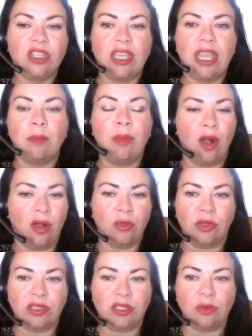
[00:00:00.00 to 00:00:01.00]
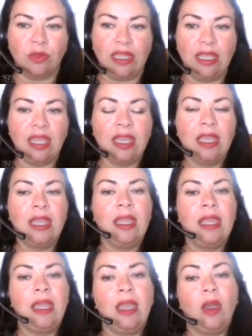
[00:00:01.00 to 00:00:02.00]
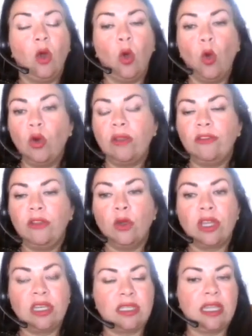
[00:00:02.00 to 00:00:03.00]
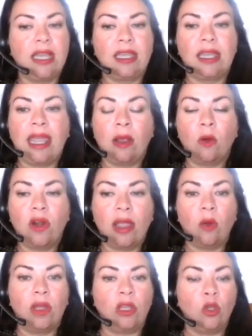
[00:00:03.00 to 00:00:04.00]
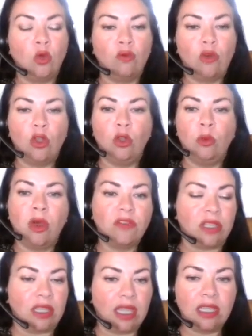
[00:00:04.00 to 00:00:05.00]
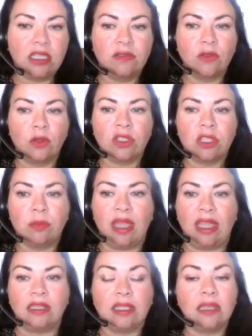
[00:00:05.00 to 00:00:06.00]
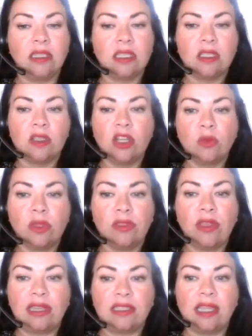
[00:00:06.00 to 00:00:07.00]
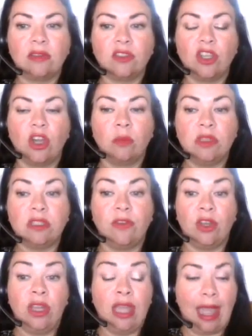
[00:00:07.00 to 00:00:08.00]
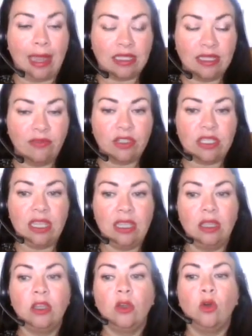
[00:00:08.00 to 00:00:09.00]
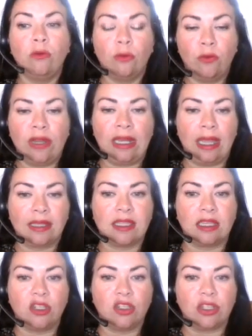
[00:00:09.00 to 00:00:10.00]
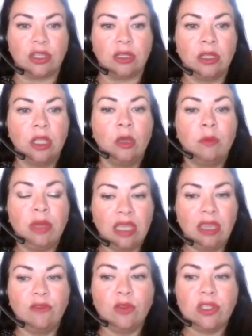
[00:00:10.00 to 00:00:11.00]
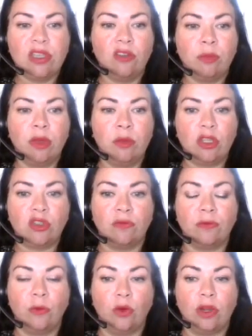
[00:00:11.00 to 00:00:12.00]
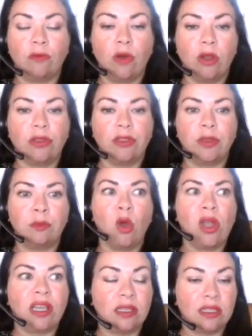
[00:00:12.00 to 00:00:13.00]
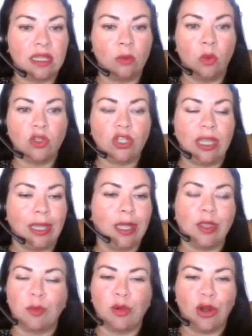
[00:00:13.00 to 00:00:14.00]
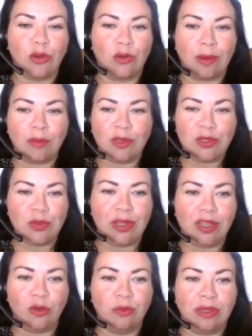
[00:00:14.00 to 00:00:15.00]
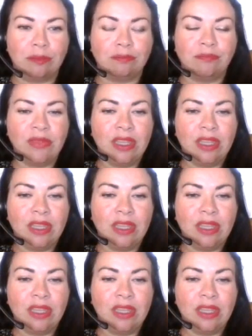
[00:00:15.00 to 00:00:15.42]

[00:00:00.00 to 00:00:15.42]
to get a bath once a week. Or if you're going to take an hour out in your room after the kids have gone to bed, and decide whether that downtime is for activity or for relaxation. But give yourself permission for it, rather than mindlessly watching another program that's not helping.